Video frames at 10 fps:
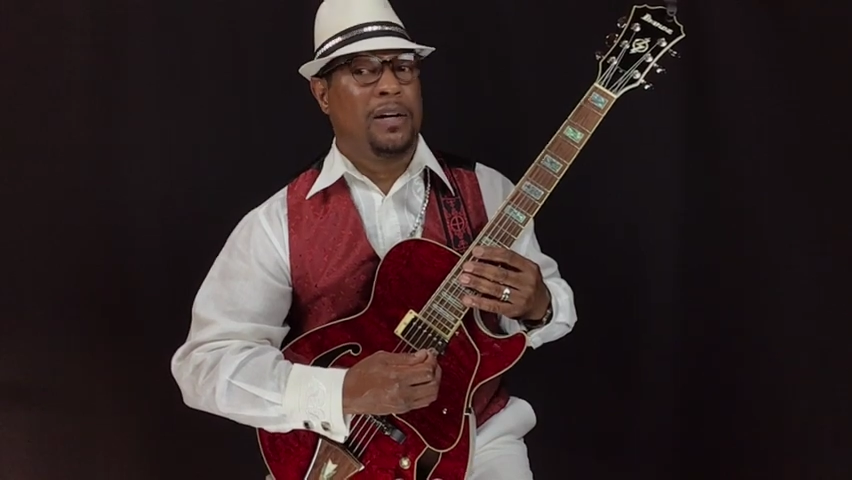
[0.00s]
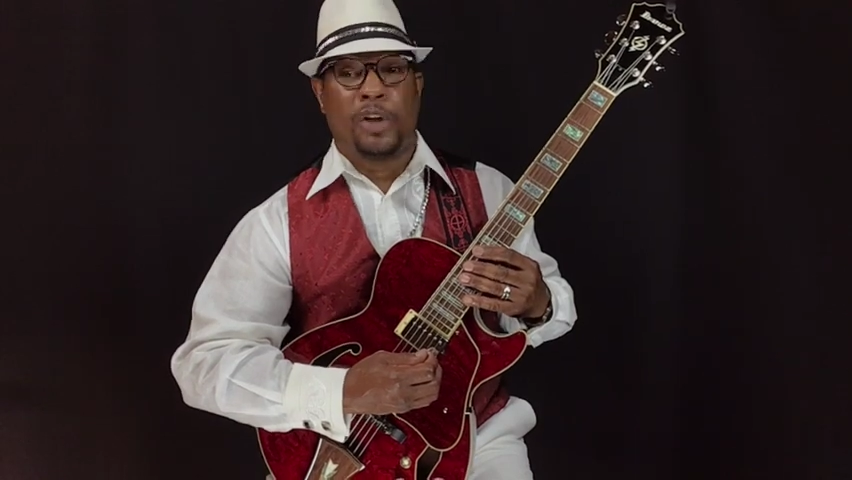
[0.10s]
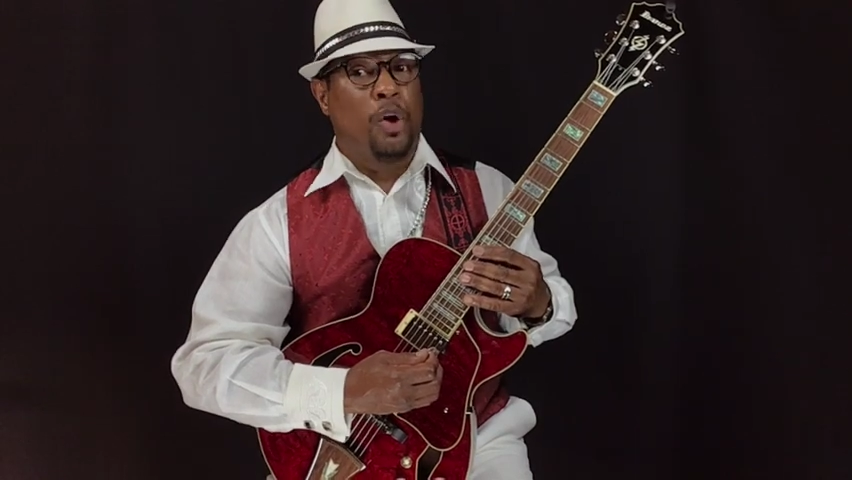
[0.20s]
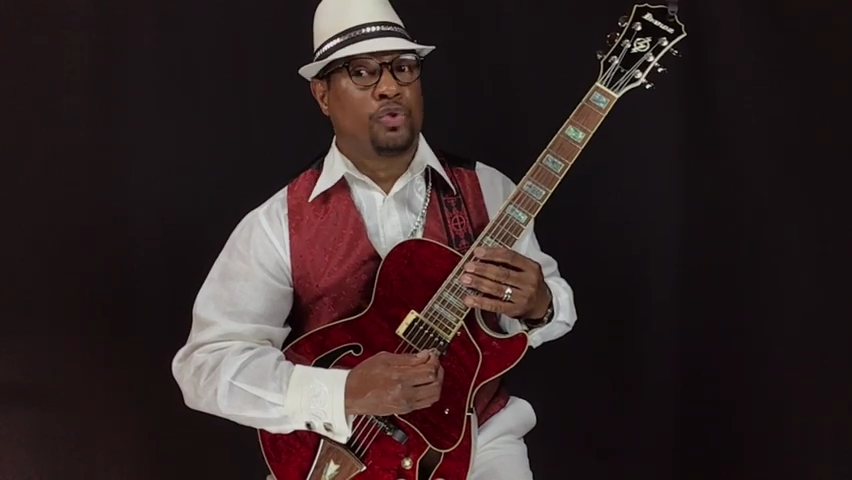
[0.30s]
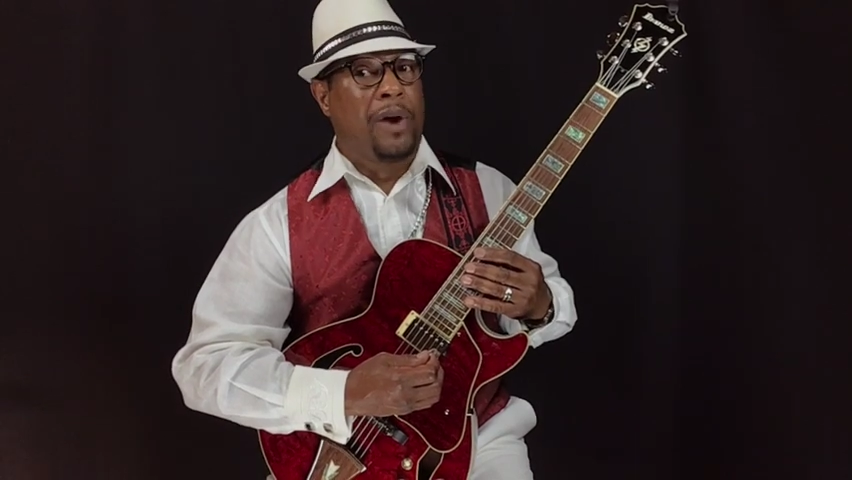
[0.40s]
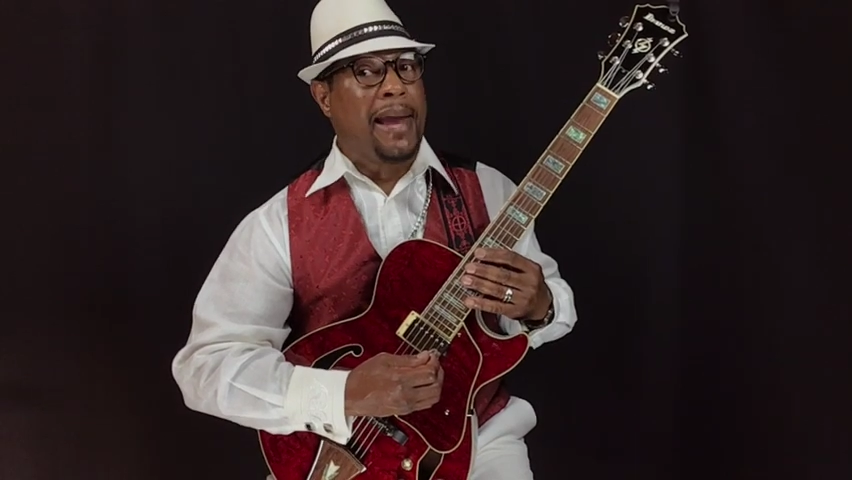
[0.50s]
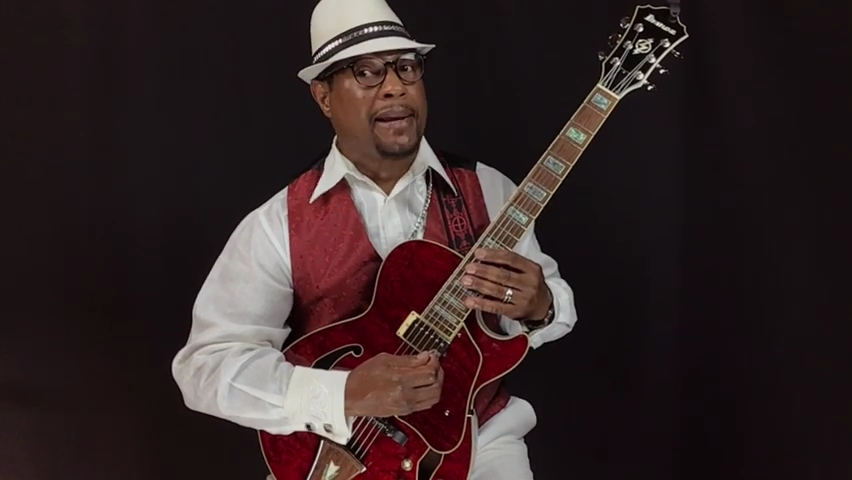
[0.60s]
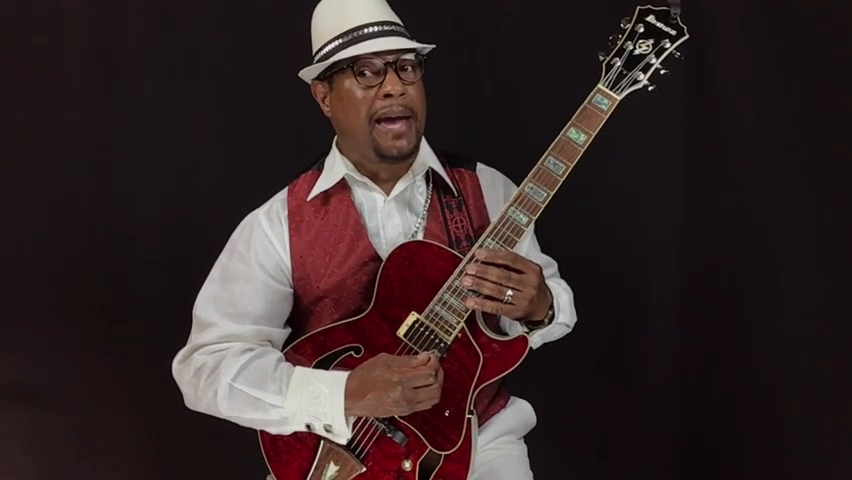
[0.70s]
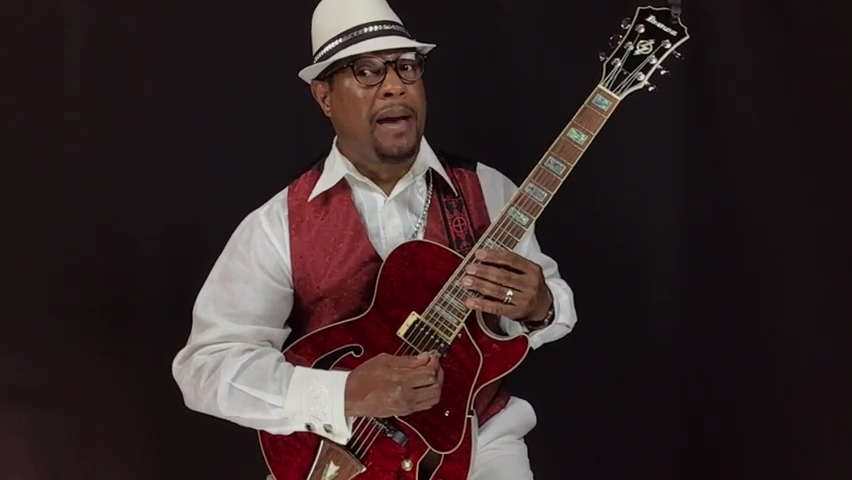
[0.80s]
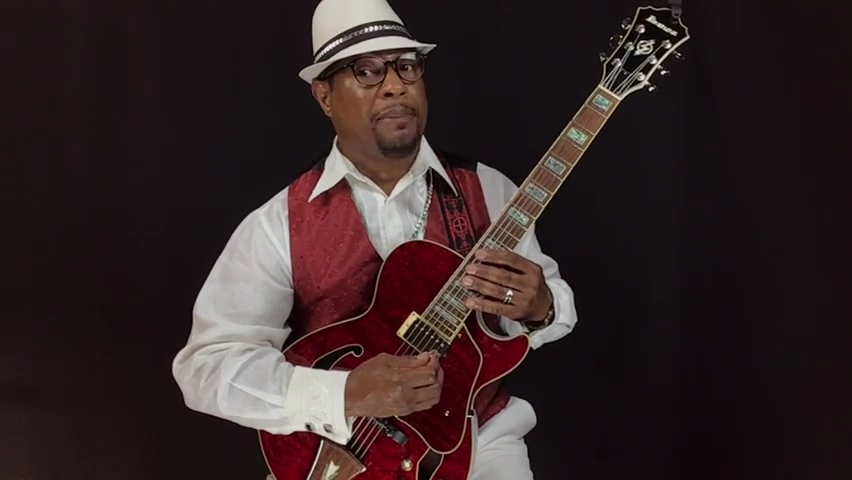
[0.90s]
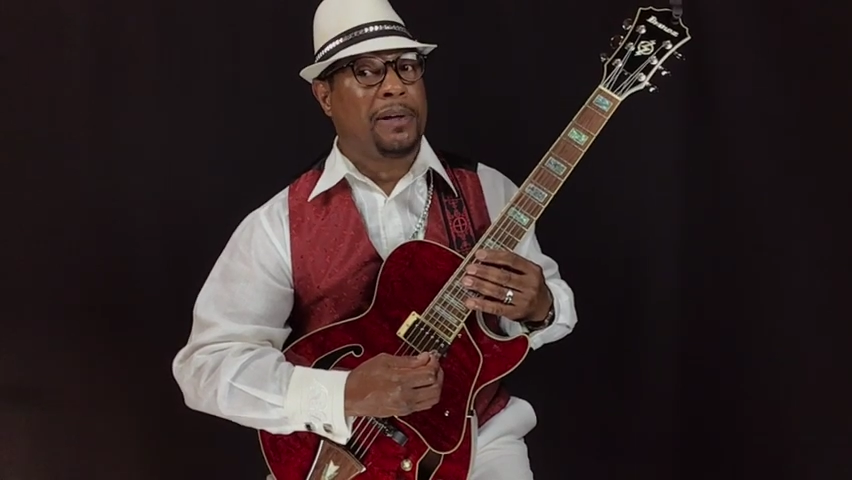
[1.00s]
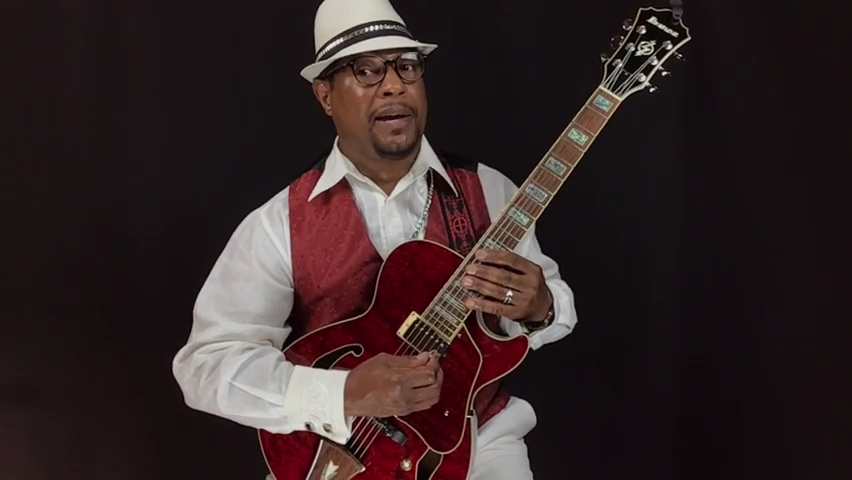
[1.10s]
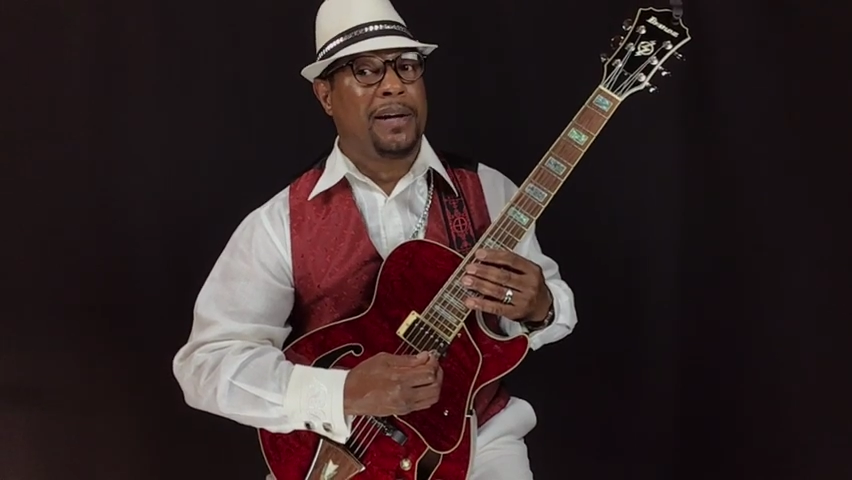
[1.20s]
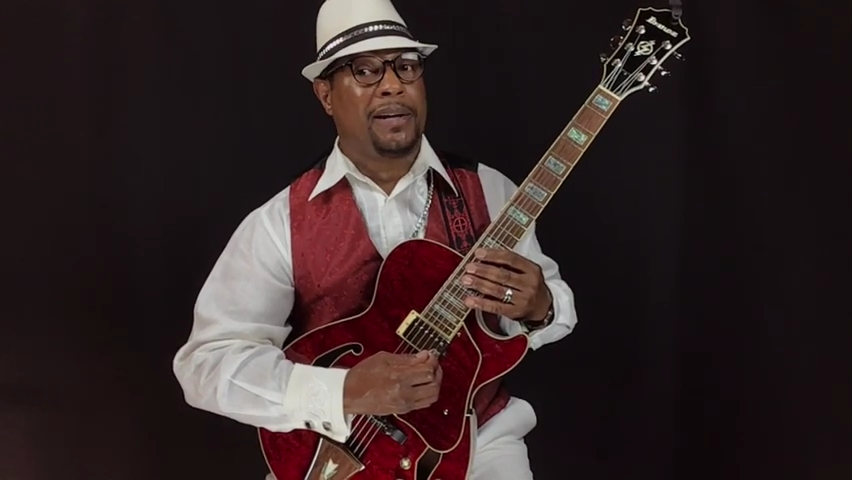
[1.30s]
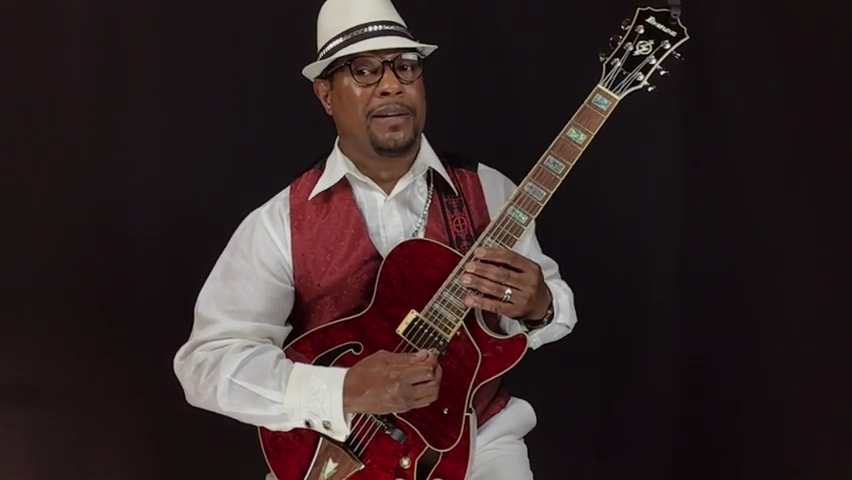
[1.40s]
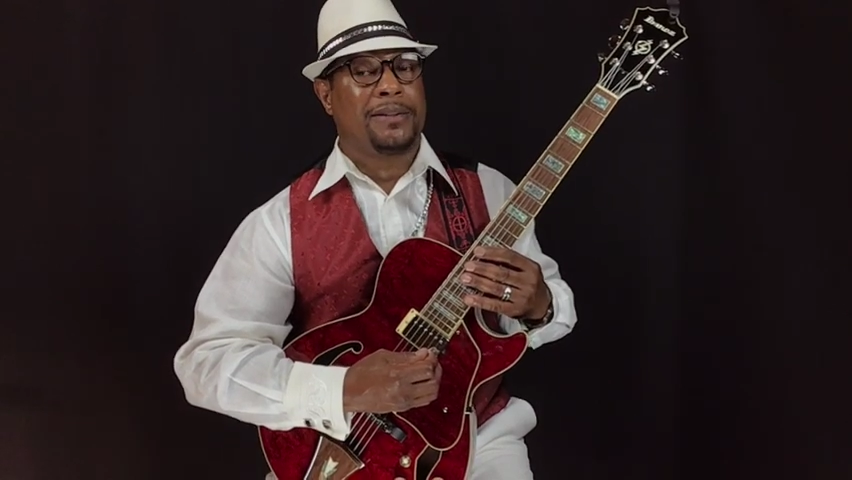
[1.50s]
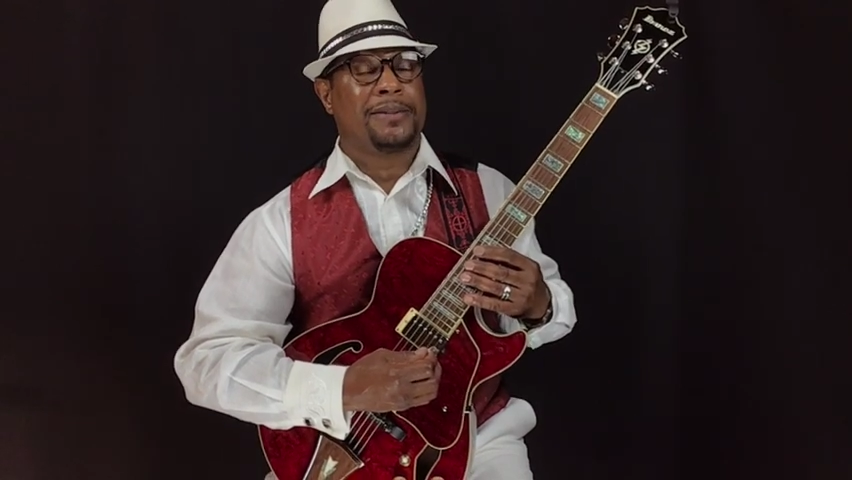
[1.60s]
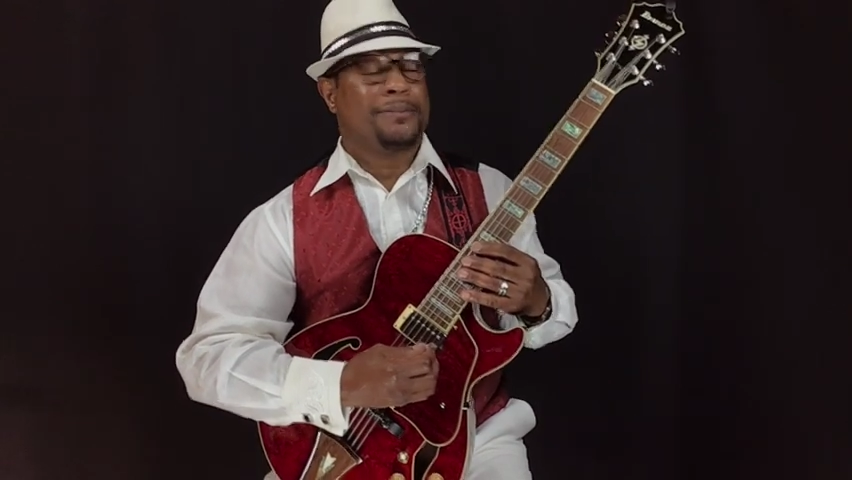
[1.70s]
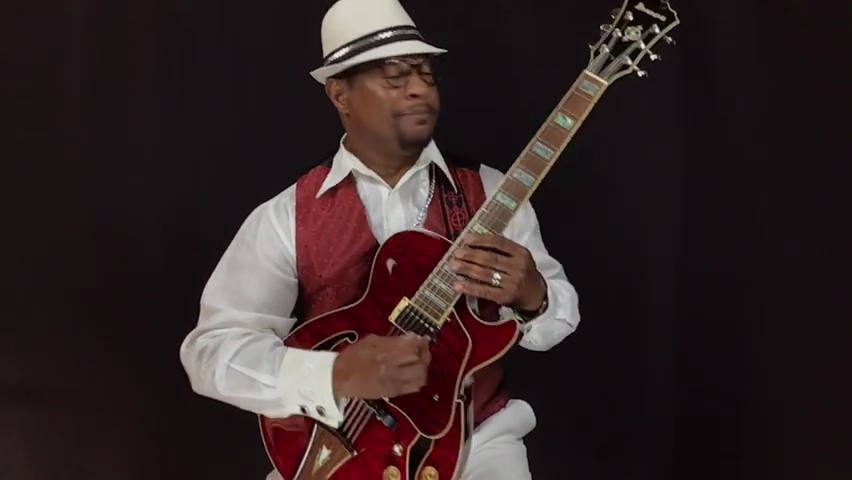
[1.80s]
Don't try to complicate this.